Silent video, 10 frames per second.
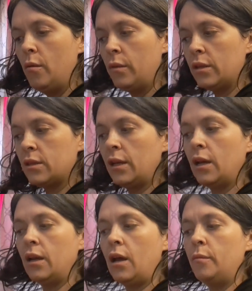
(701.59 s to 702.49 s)
but it's like
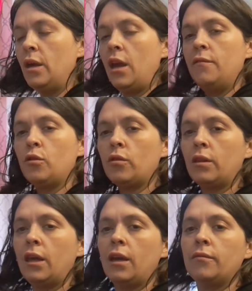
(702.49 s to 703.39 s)
a, a behavior
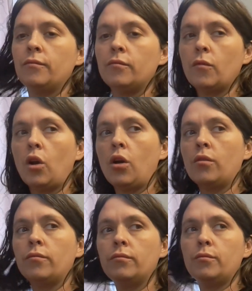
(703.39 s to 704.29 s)
that they
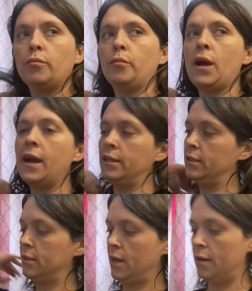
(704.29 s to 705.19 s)
are
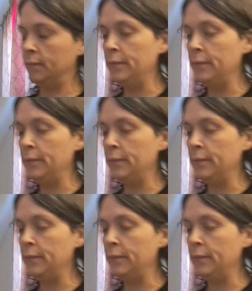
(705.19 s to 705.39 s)
practiced at.